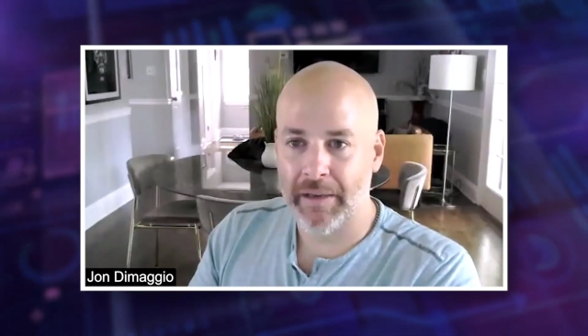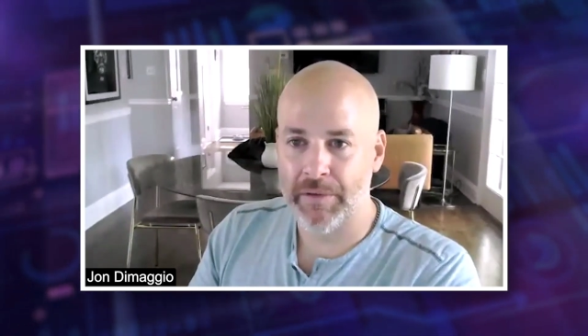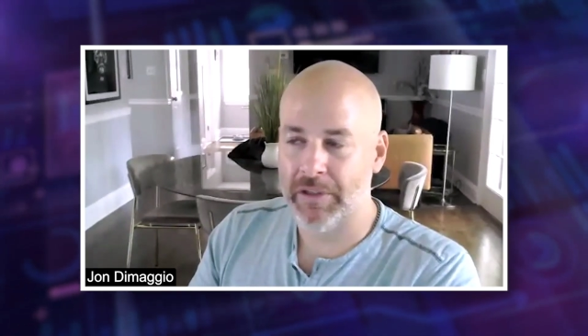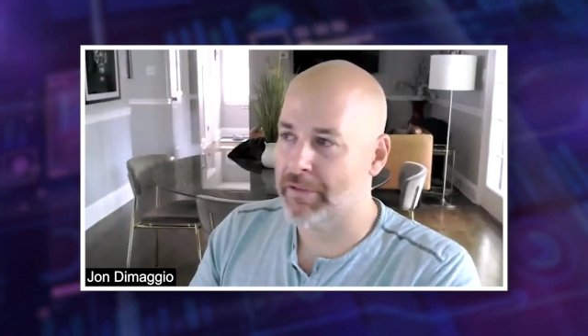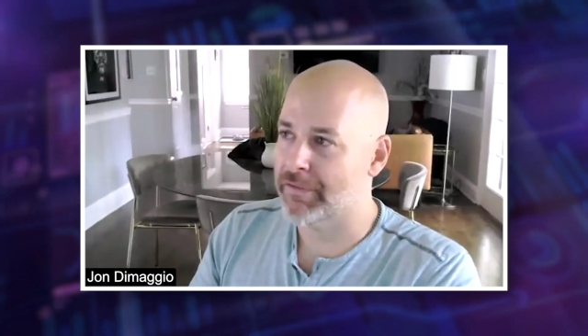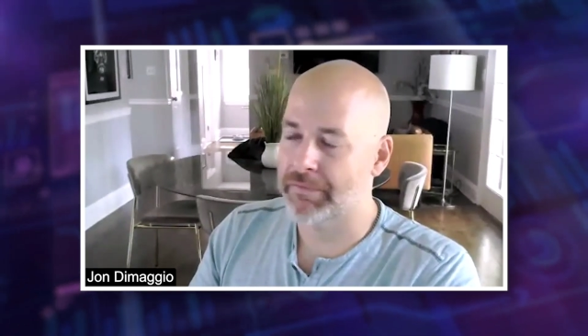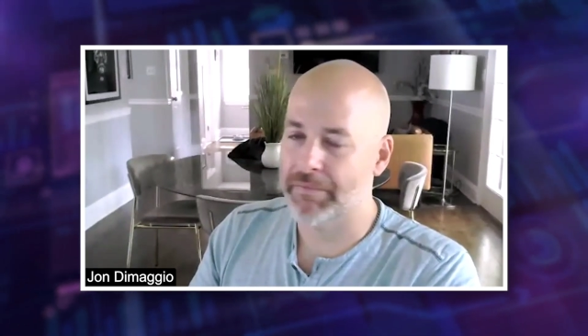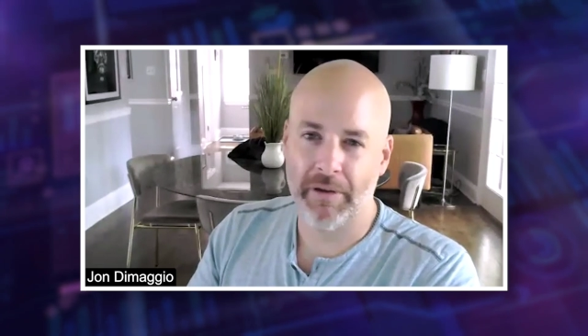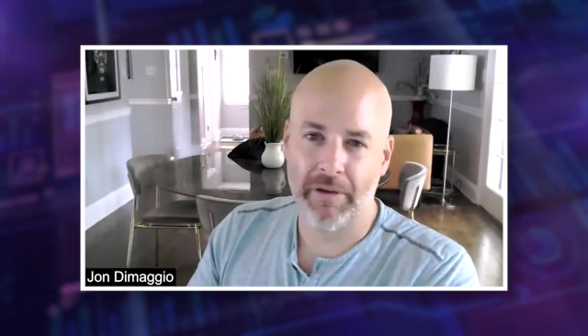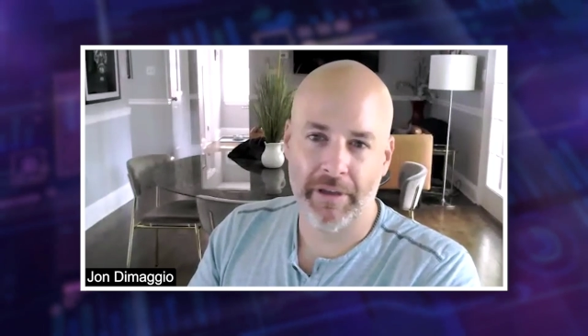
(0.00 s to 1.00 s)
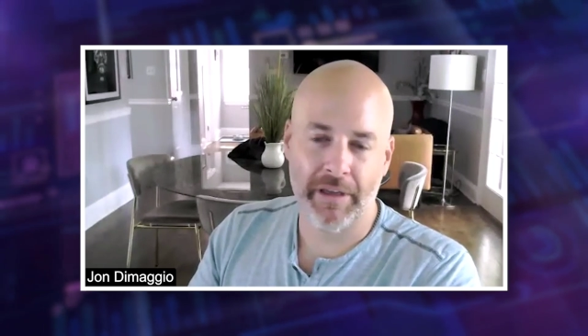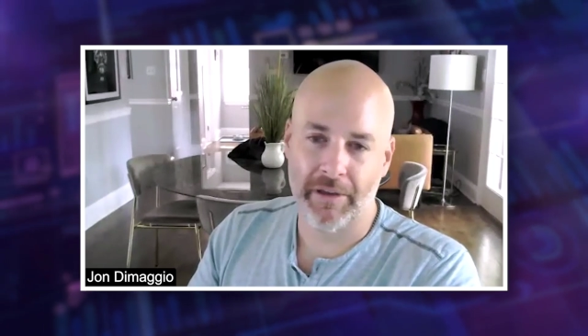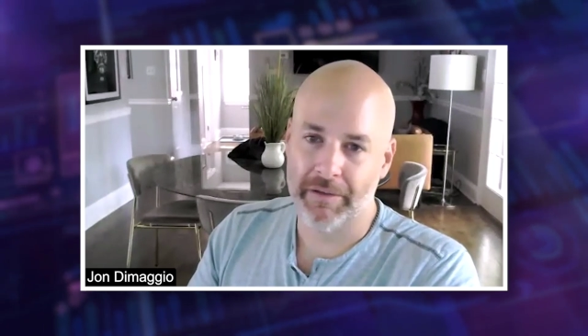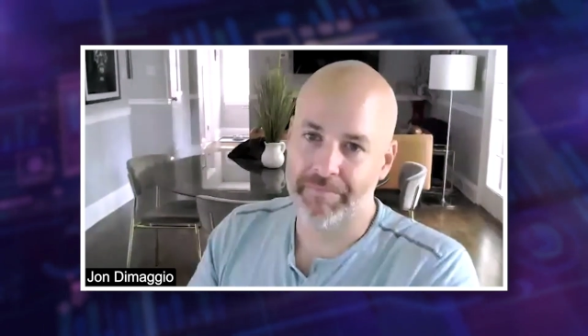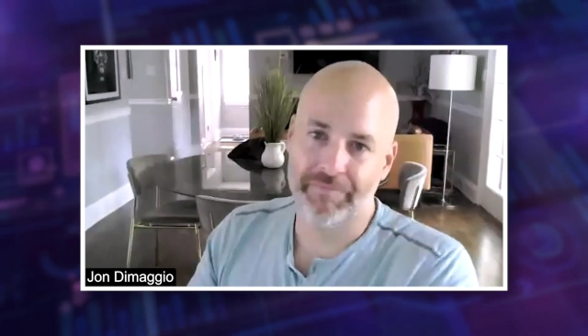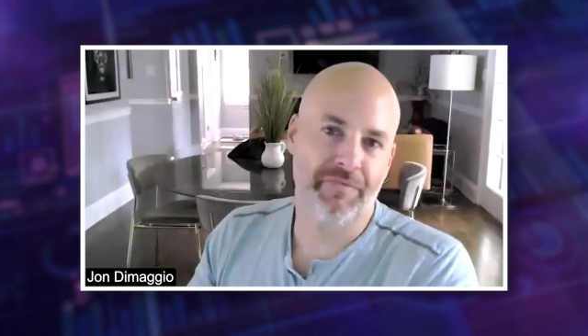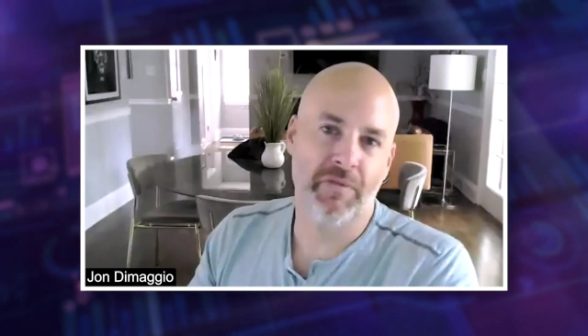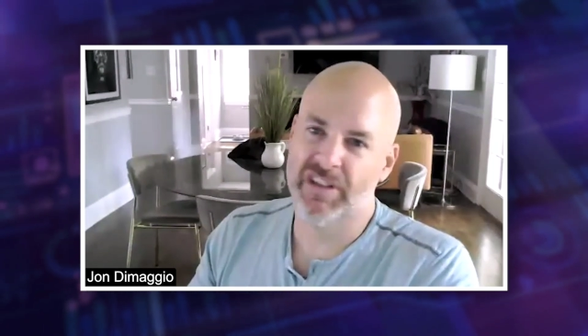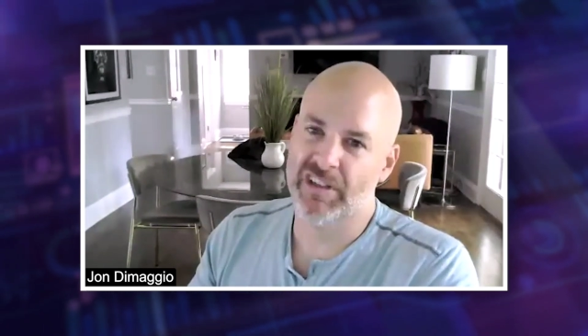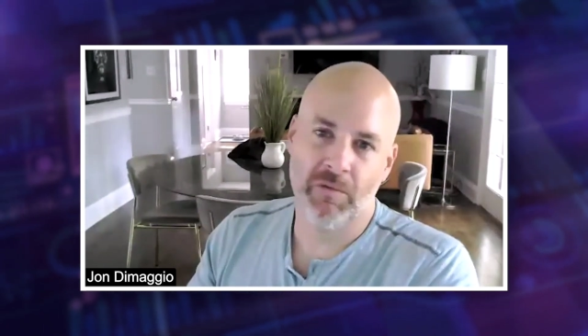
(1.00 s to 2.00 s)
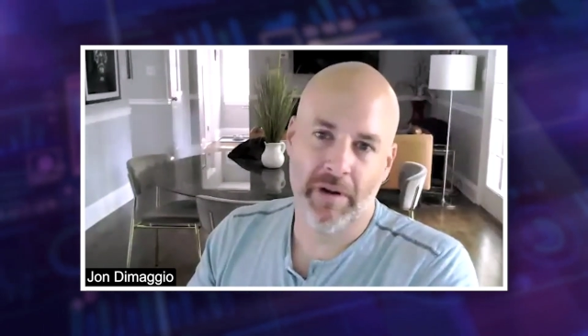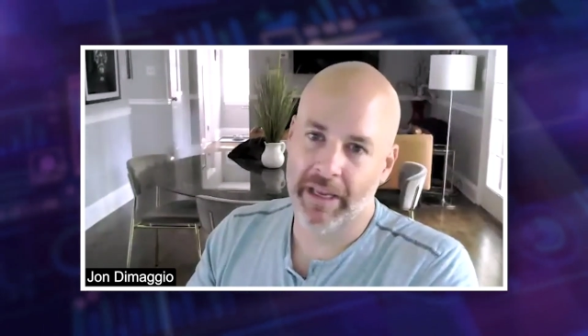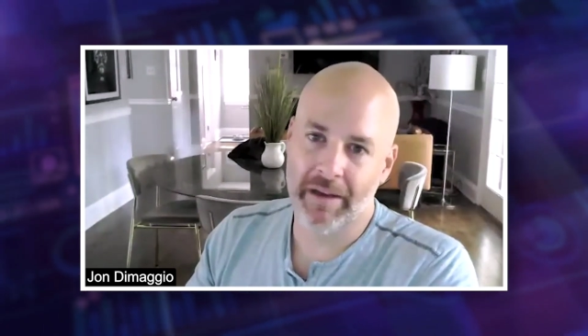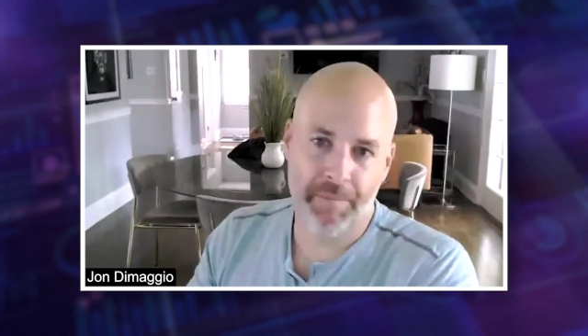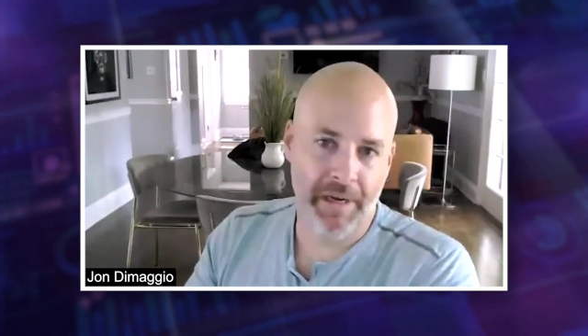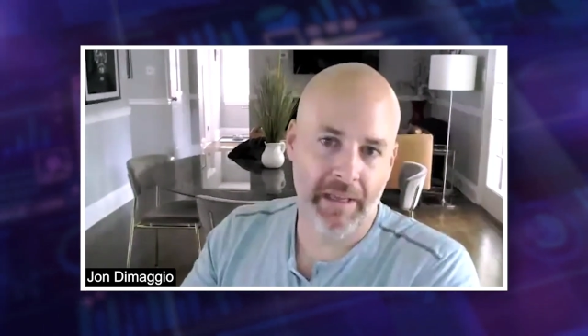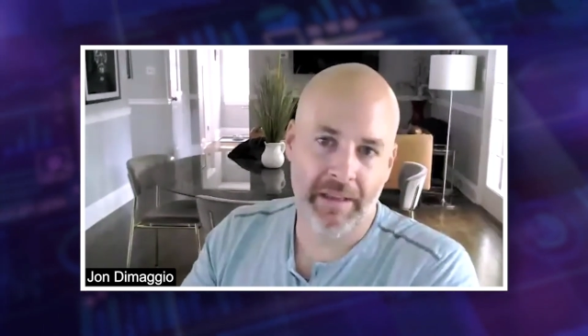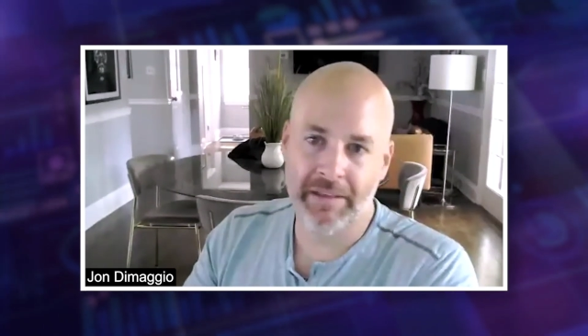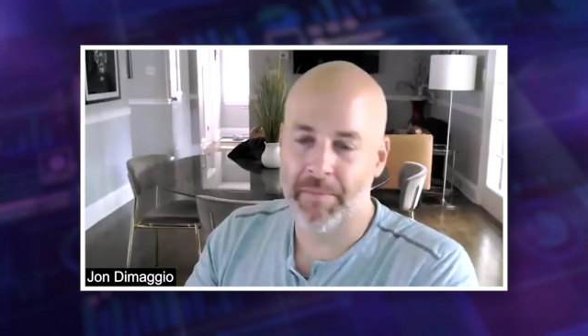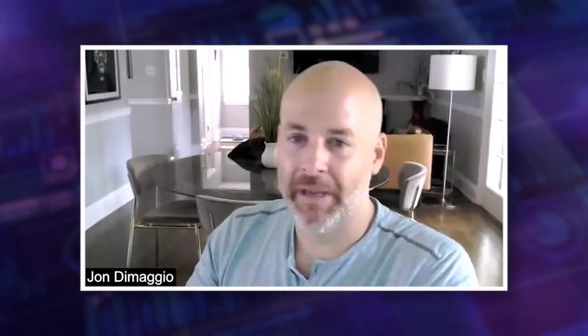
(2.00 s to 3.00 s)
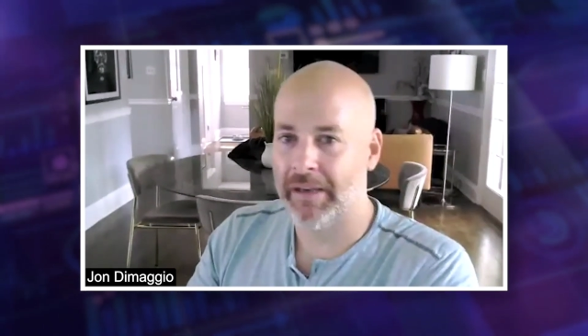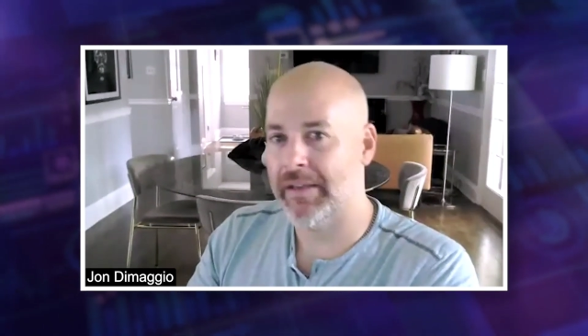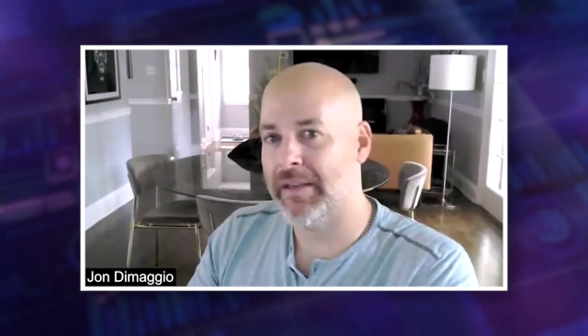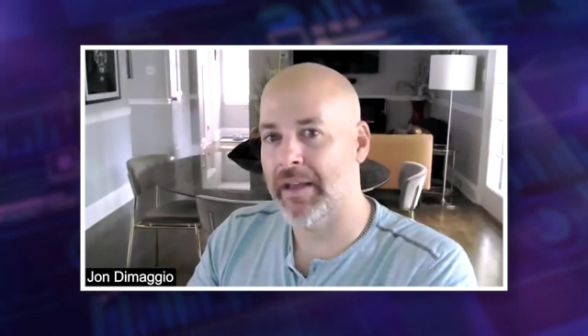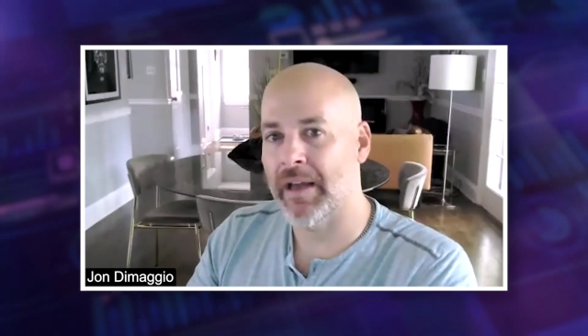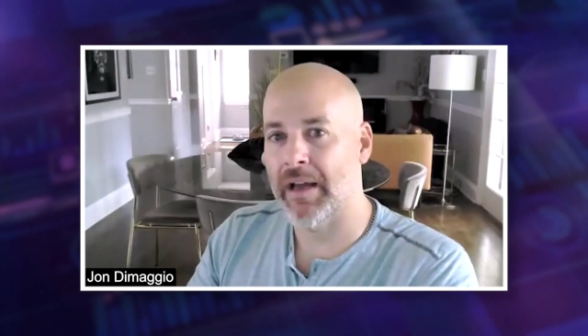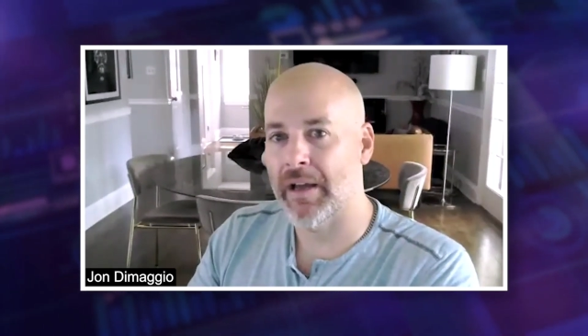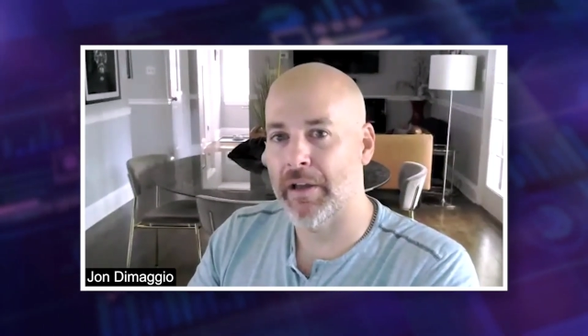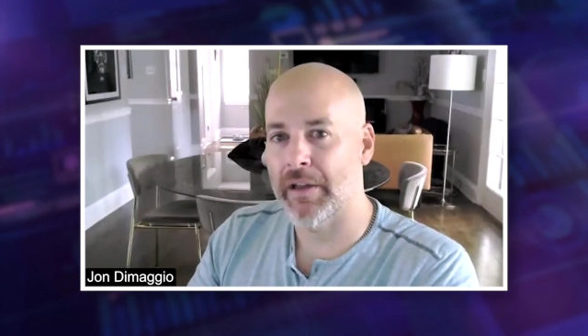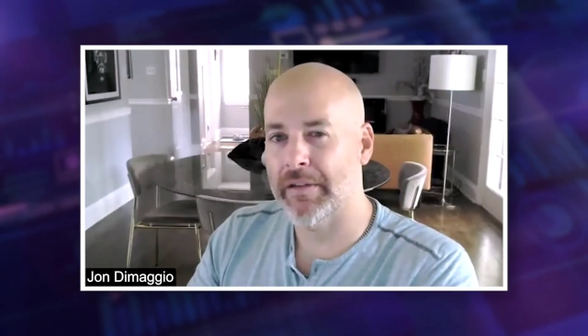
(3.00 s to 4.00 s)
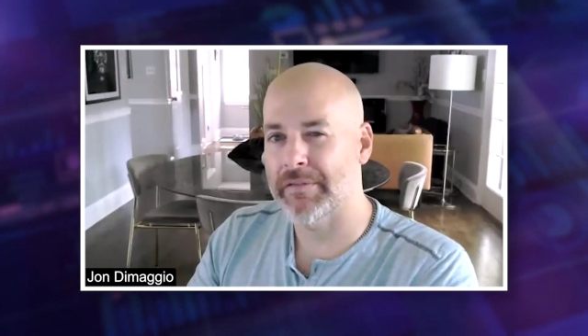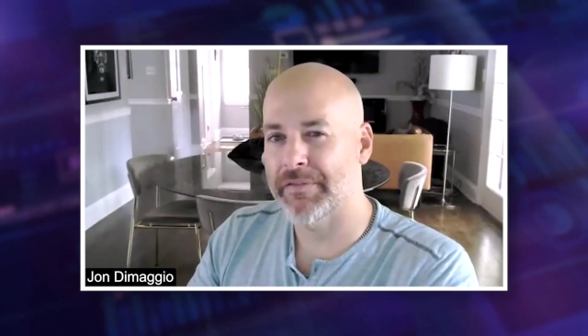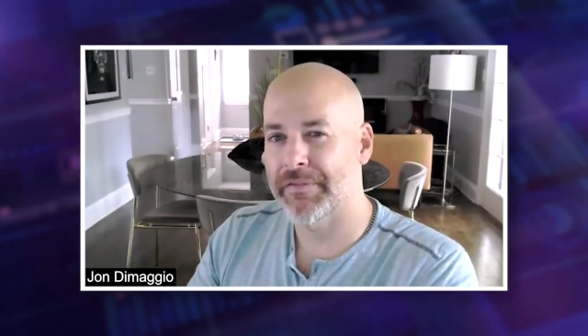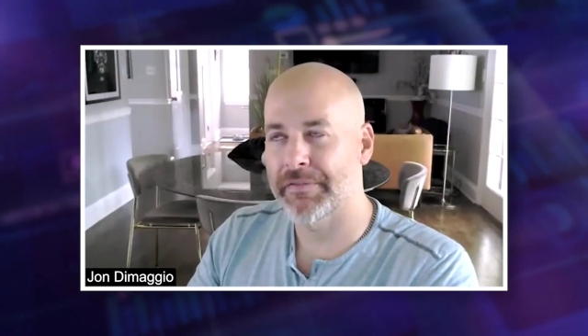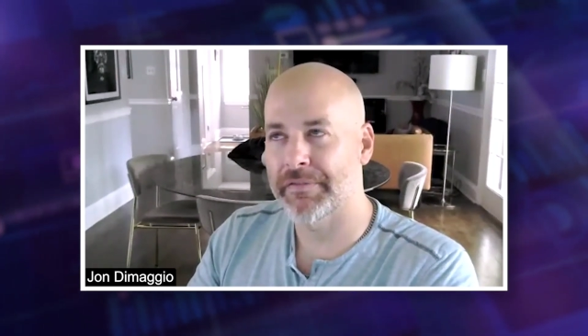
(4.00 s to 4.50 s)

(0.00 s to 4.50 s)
it was a uh, like a Fortune 20 company, and they demanded. Uh,